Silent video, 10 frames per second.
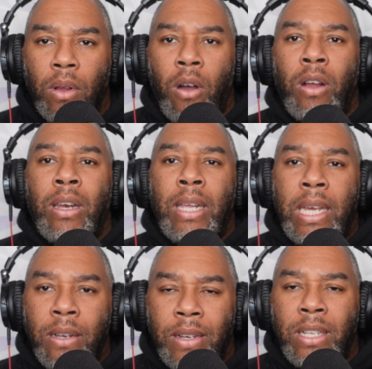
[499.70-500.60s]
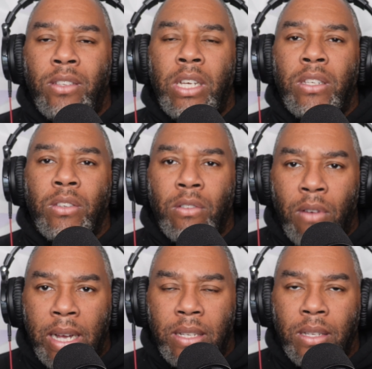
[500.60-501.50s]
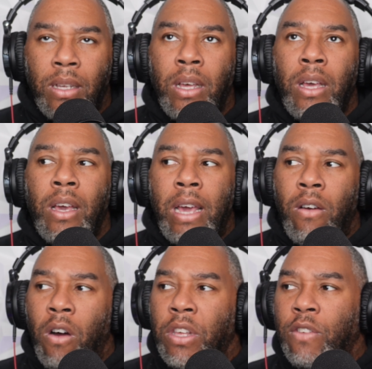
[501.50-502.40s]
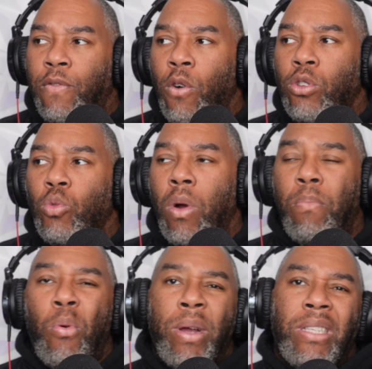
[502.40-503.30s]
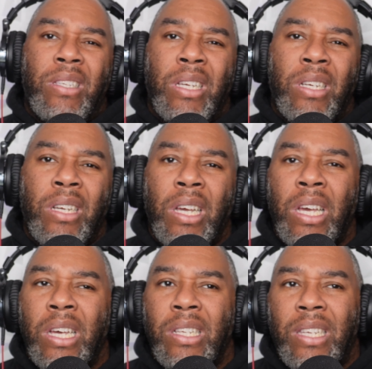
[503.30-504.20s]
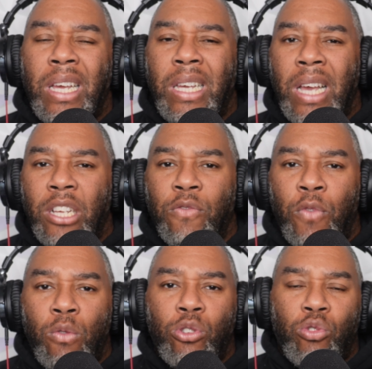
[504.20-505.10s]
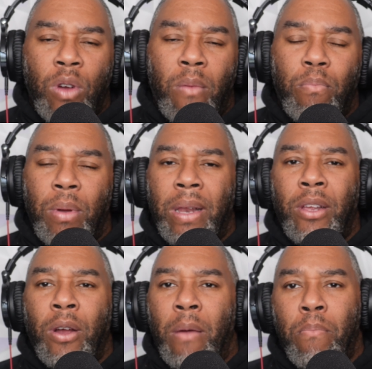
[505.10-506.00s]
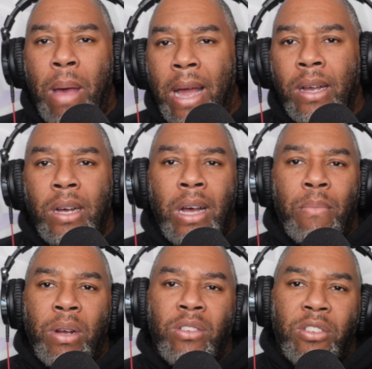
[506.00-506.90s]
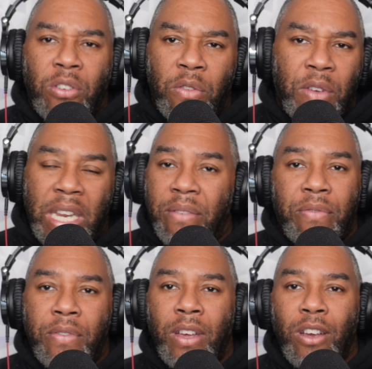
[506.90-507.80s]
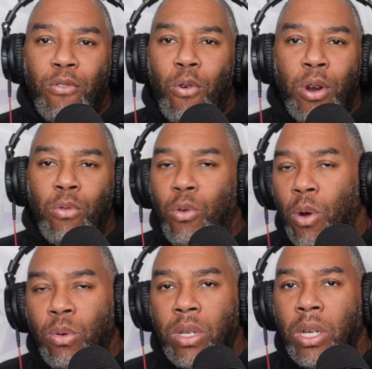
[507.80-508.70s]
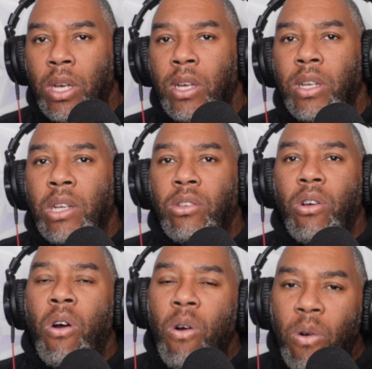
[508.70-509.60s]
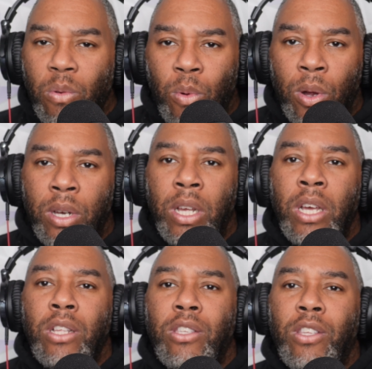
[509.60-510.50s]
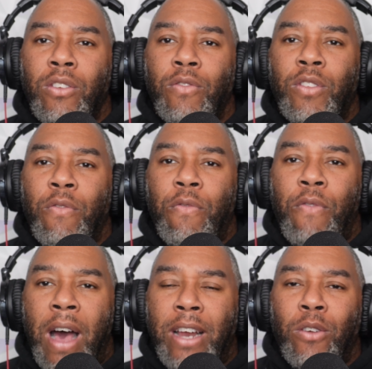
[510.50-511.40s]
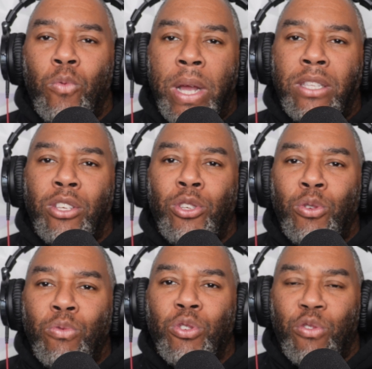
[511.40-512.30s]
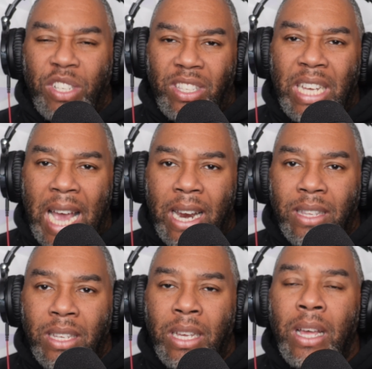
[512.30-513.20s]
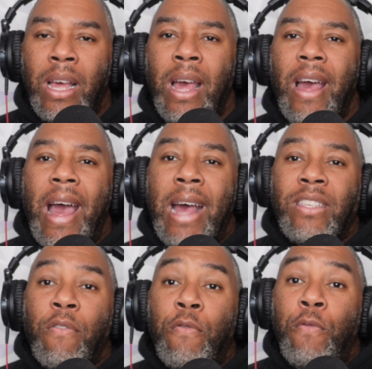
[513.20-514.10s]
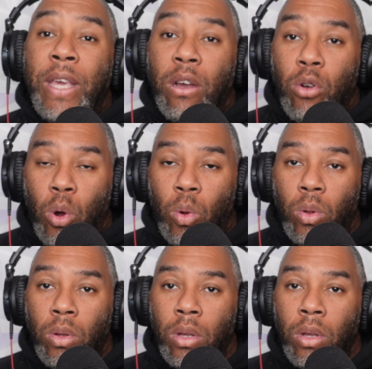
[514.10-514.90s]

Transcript: Our leader is Jesus Christ. And all these folks who are pointing, say, yes, vote Trump. And yeah, I'm MAGA, I'm conservative, quote unquote. It's code word to find a way to use Christianity as a vehicle,